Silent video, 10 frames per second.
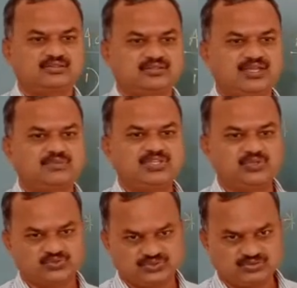can be
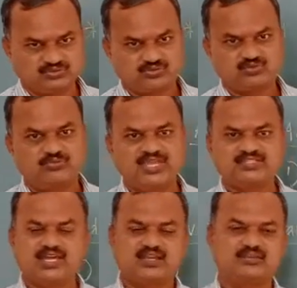used to
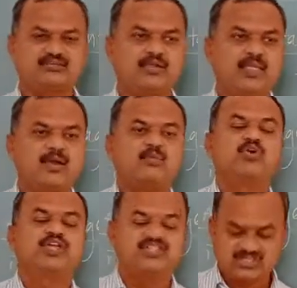measure
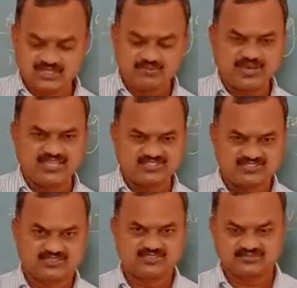potential
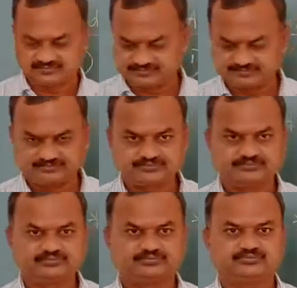difference
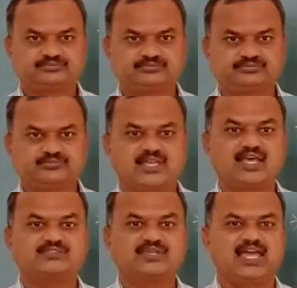
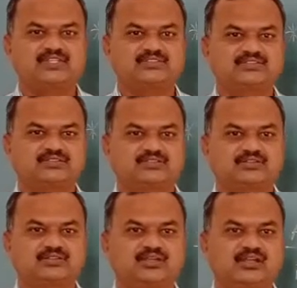as well as
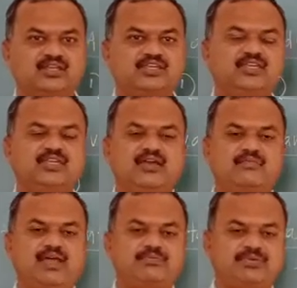
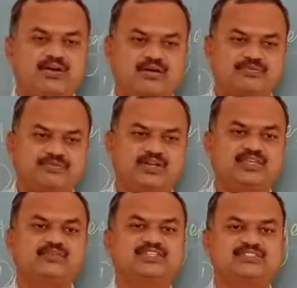EMF
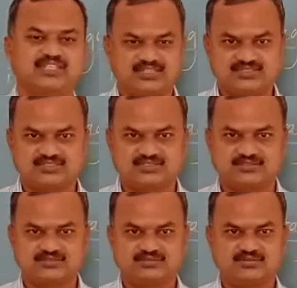of given
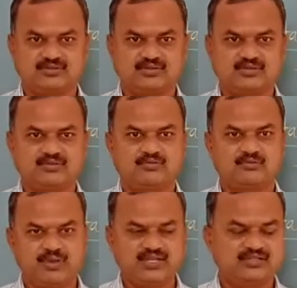cells,
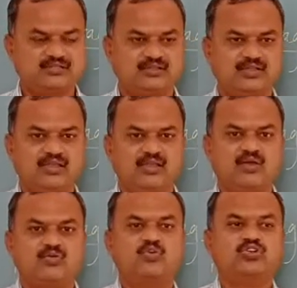but
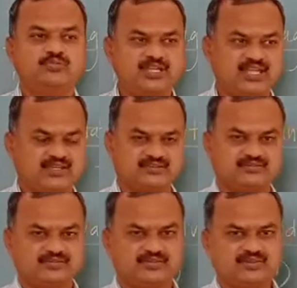
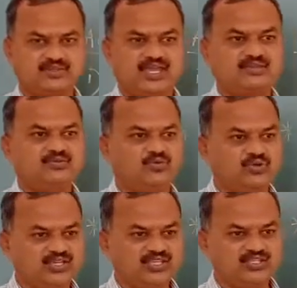voltmeter can
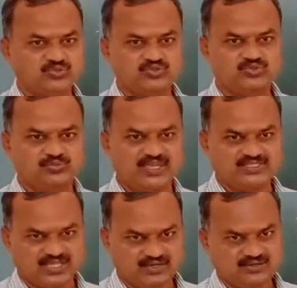only use to
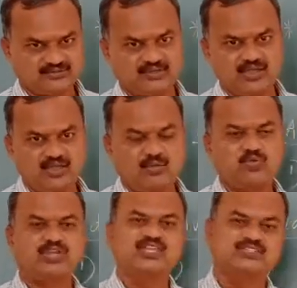measure
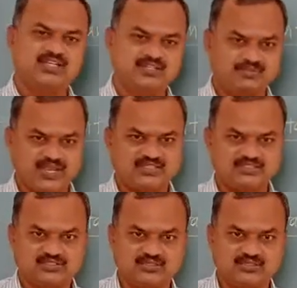potential difference